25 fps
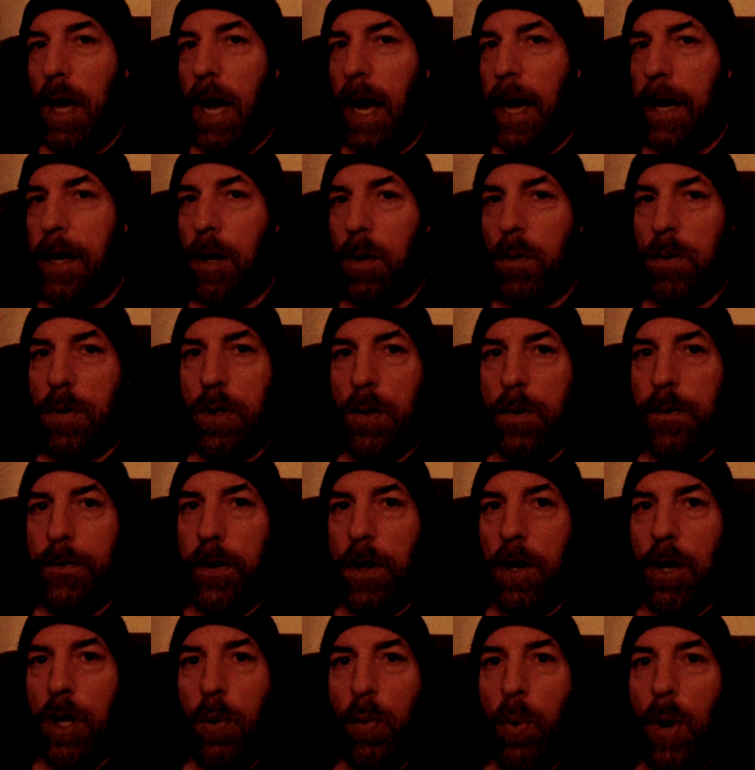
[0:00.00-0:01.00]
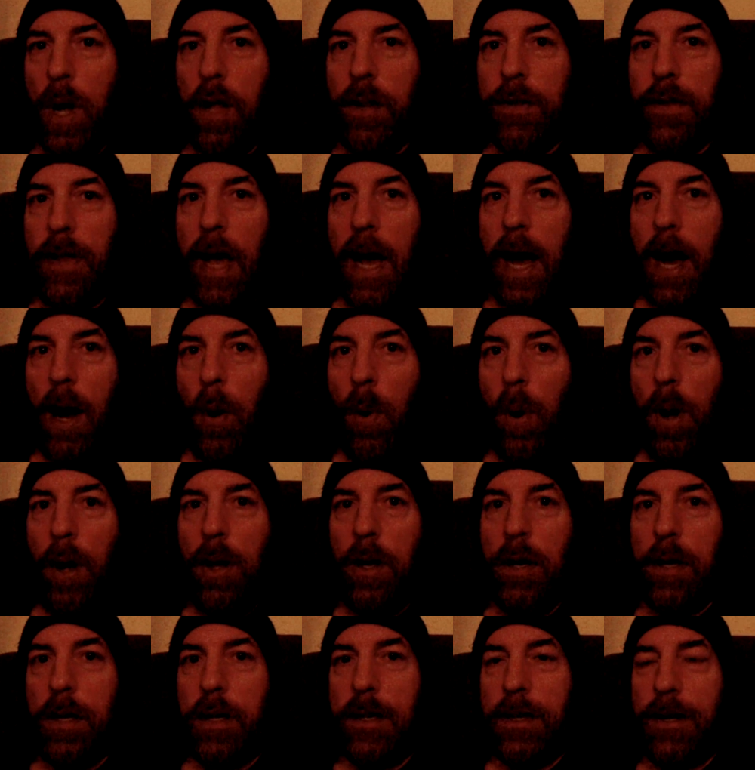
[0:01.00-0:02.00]
I don't do very well now.
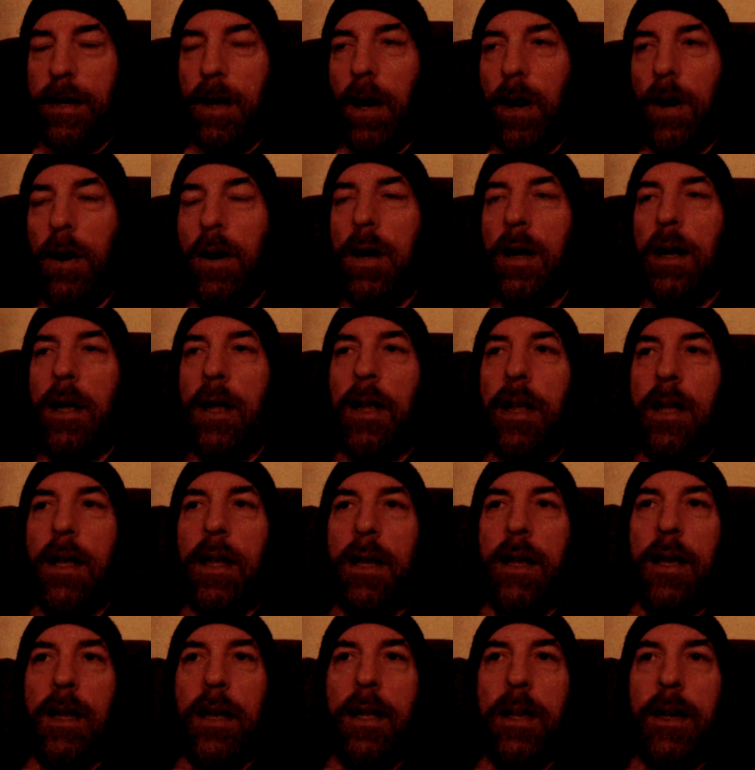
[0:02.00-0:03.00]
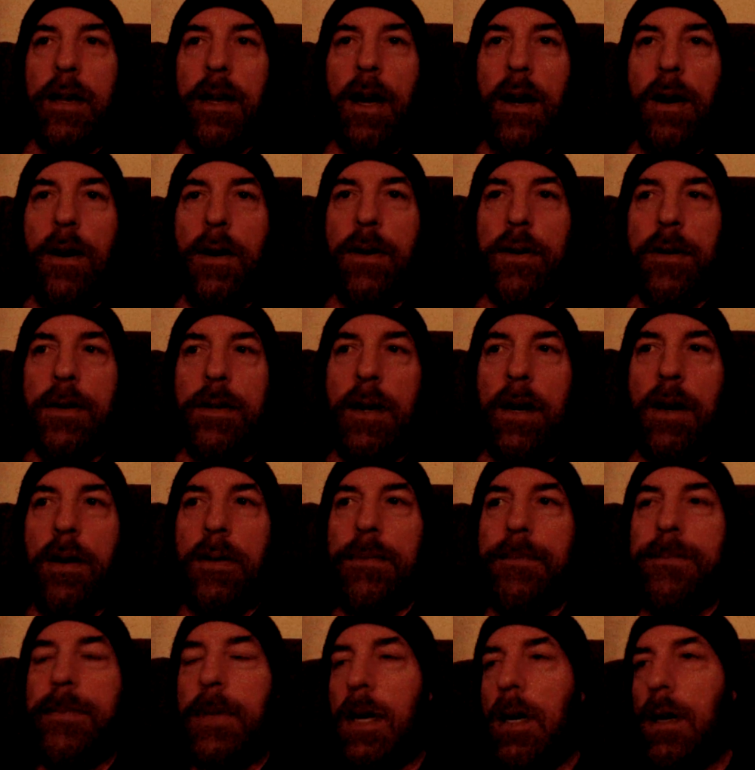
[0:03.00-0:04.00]
No. No, no,
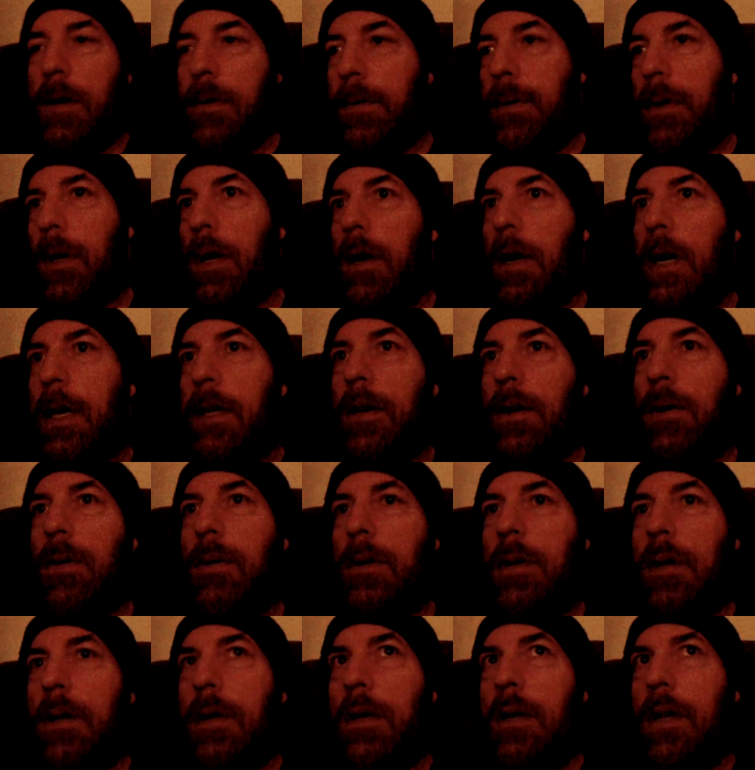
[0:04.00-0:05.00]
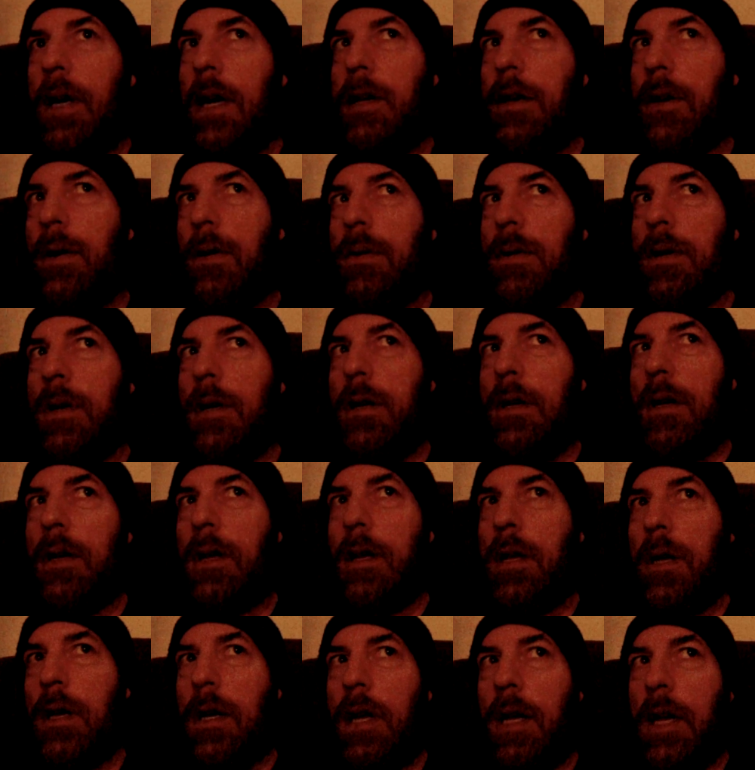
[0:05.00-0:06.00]
no, no, I don't. I don't.
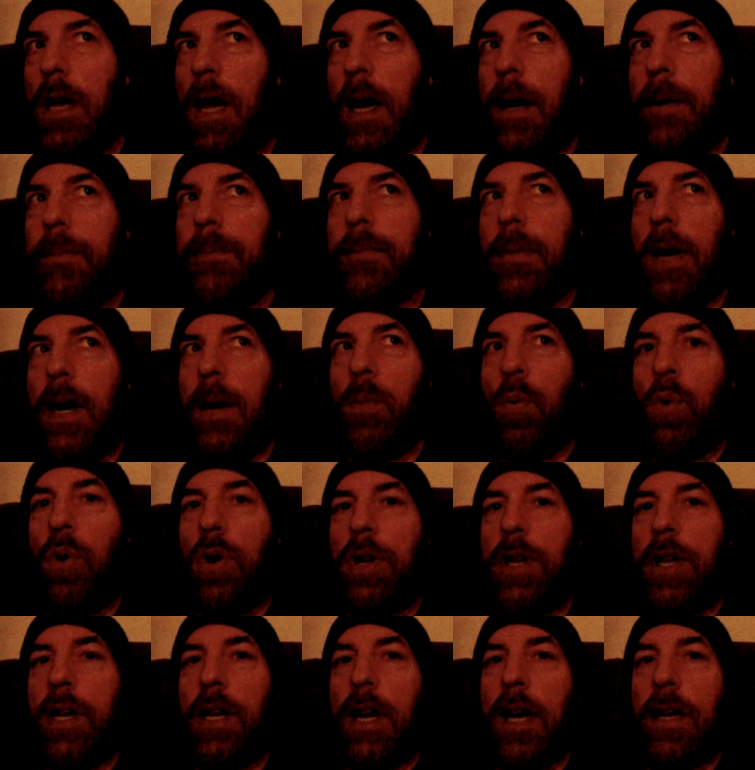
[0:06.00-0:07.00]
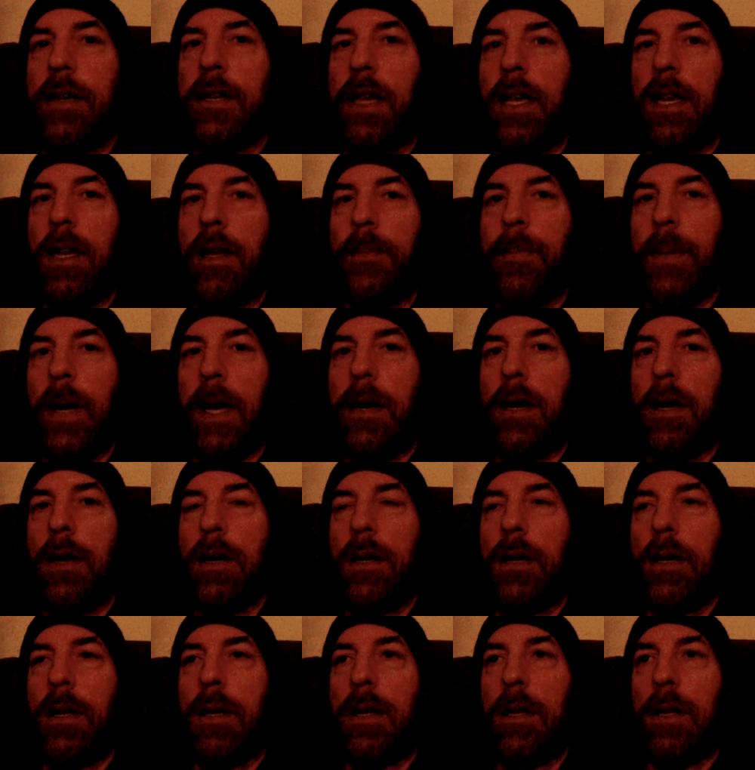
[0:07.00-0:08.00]
I'm I'm working on getting better.
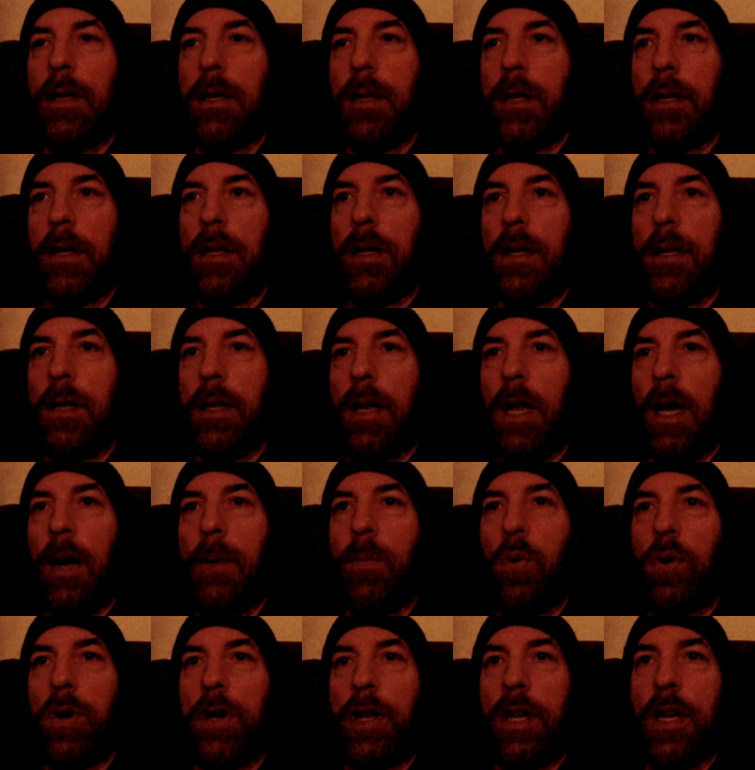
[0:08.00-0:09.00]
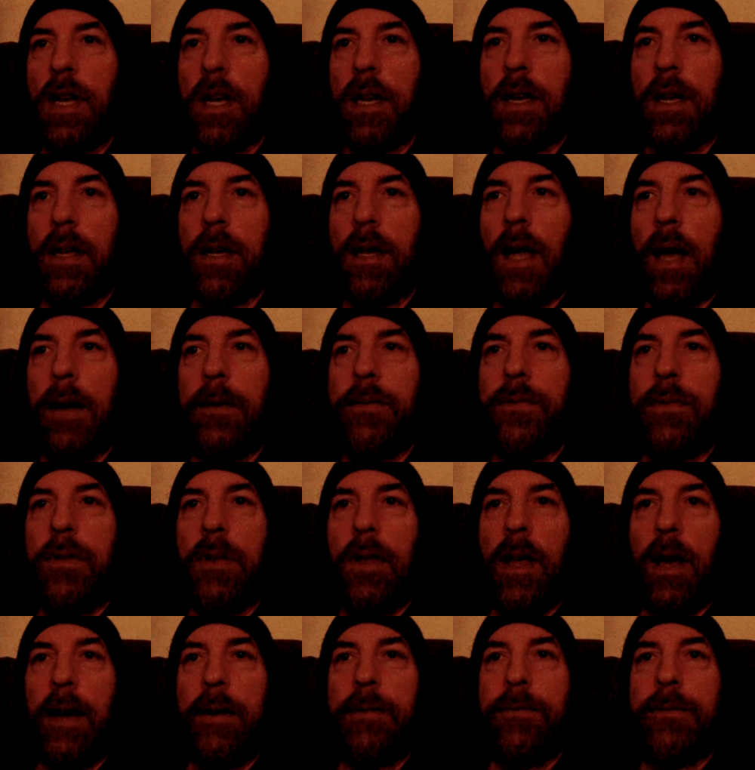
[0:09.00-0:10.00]
I'm working I've
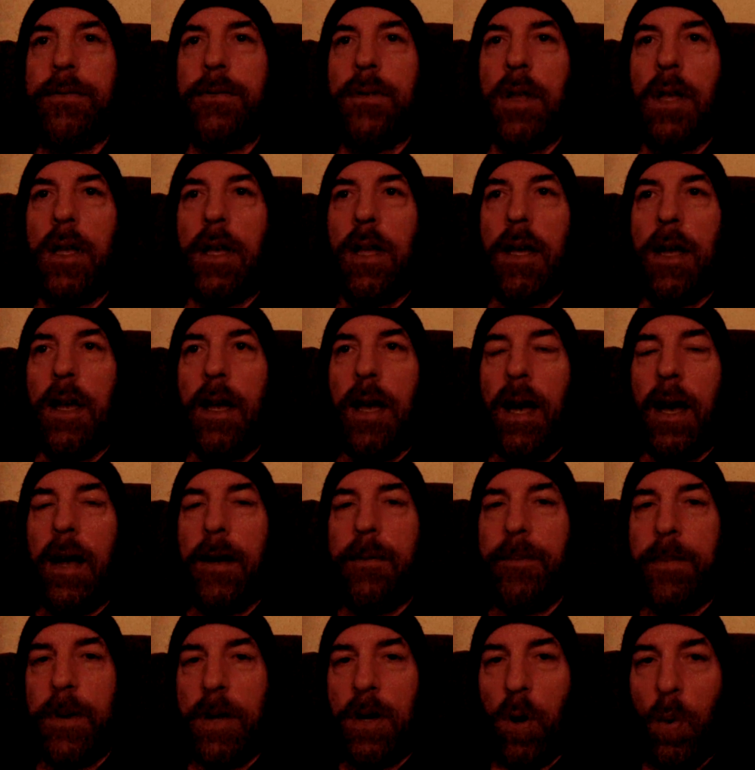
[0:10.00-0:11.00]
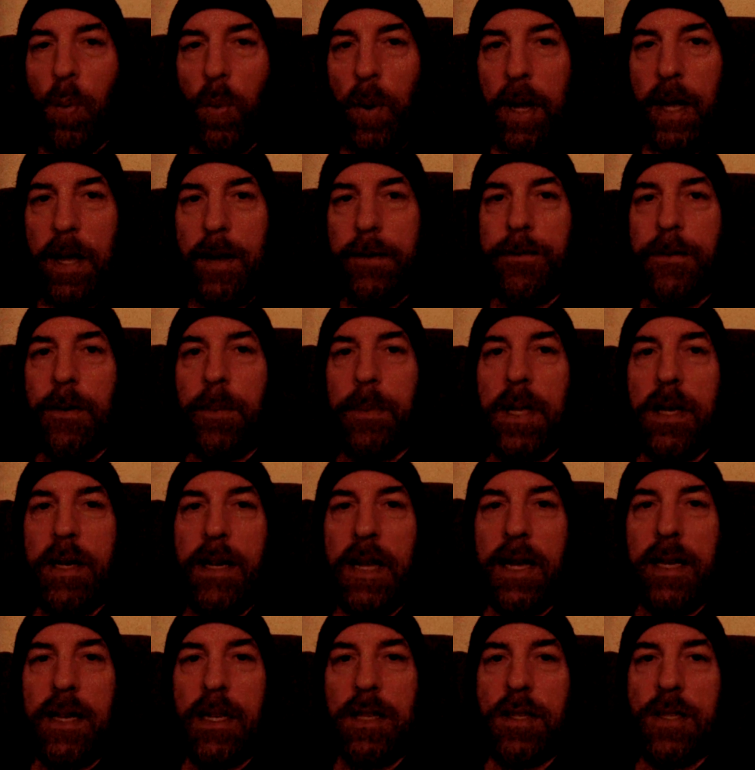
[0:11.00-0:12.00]
I've I've been away from the
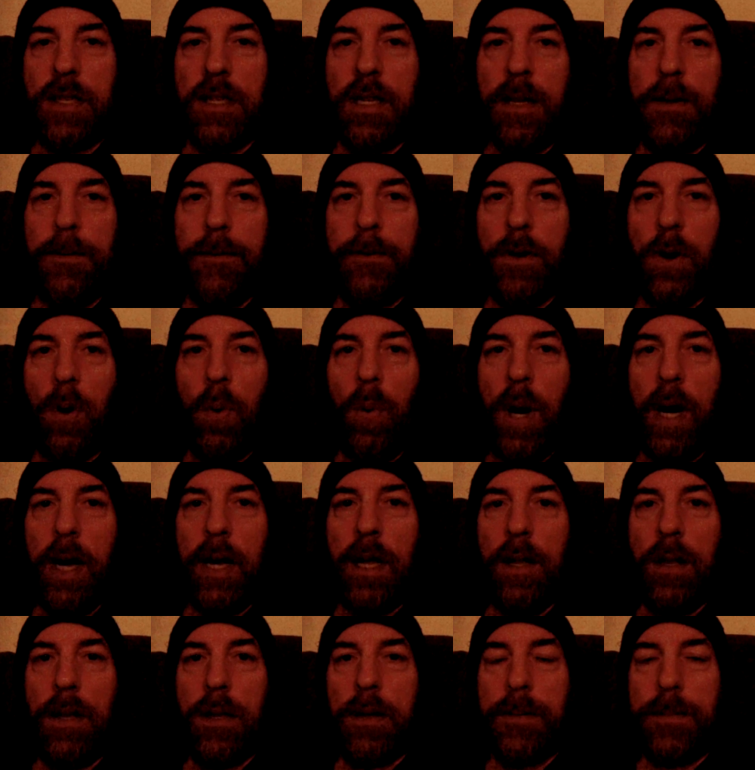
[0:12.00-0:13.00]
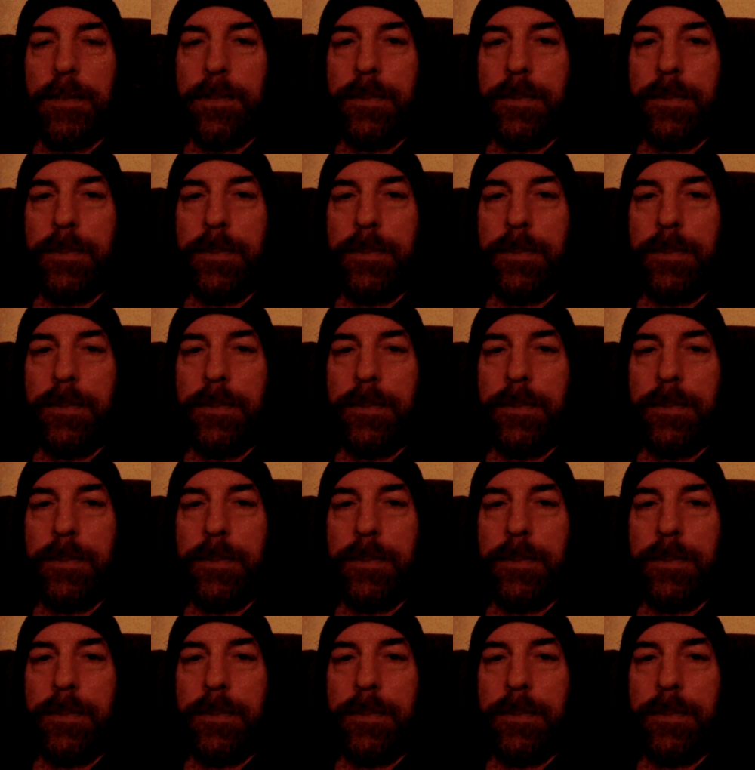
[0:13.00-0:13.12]
dating scene for a while.